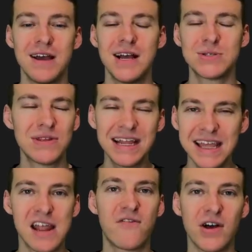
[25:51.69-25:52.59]
So I think at the
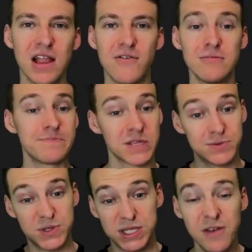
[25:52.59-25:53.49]
NFL level,
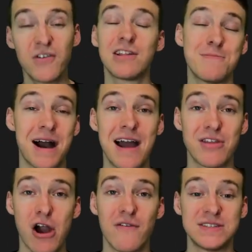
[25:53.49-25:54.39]
specifically behind
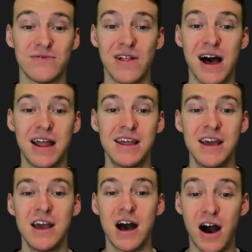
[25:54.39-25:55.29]
the offensive line
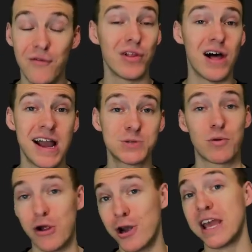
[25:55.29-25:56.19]
of the Lions, where
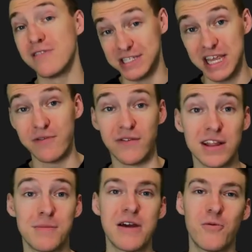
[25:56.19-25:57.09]
we already gave you Steve
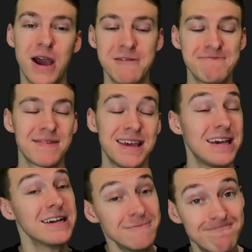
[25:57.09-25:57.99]
Avila, by the way,
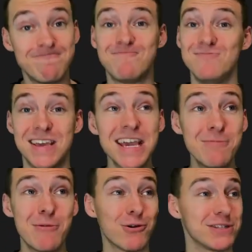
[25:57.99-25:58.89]
he could
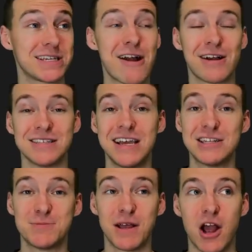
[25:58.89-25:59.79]
be really scary because he could
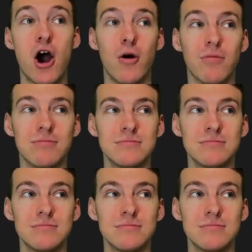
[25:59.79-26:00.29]
just be like, oh,